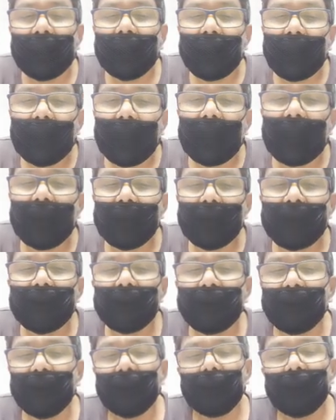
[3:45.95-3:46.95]

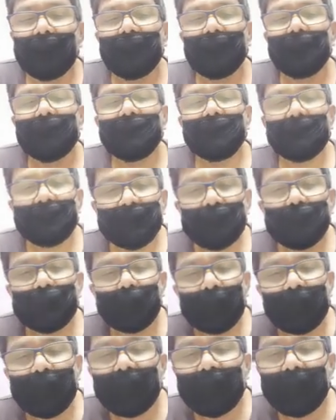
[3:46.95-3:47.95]
and the
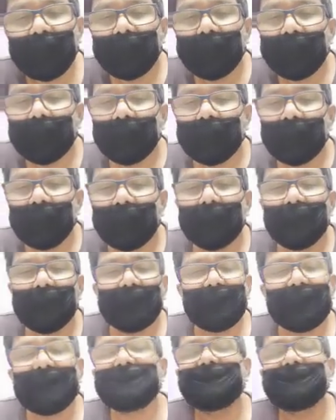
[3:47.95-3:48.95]
story
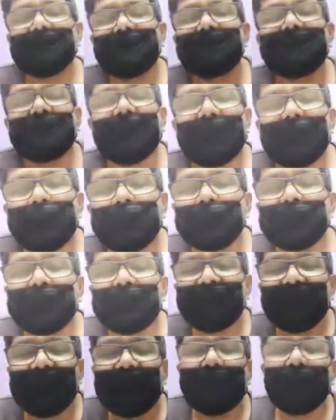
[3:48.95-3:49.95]
takes us into
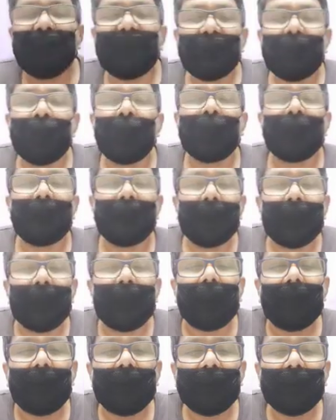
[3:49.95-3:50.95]
the very bygone
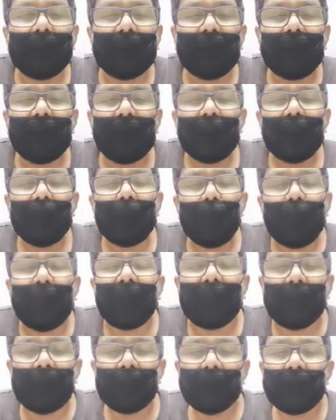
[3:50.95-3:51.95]
era
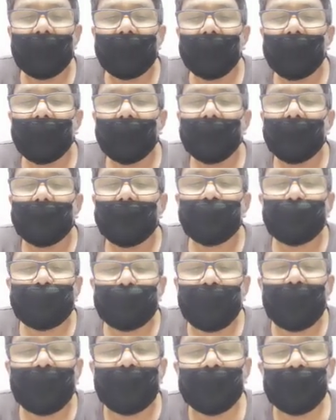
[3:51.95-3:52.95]
when the
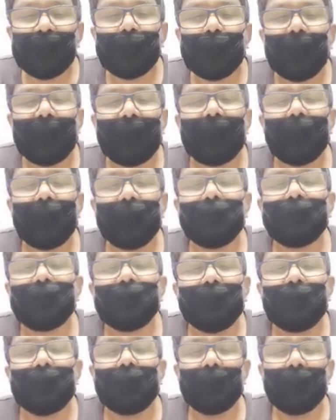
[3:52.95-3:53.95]
trains were not
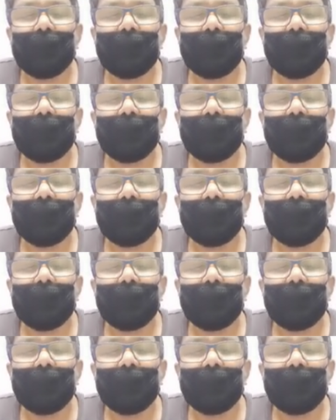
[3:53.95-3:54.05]
so